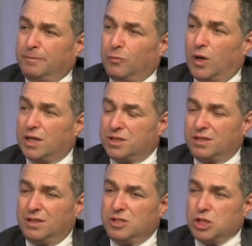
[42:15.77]

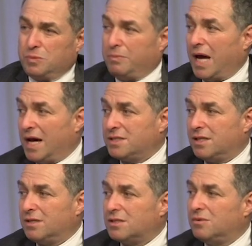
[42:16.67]
Washington just passed
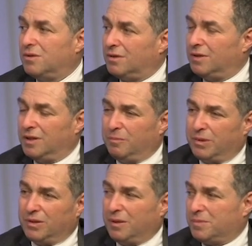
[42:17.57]
it, so they're in the
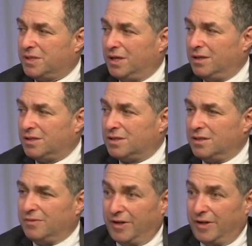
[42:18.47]
build-up phase,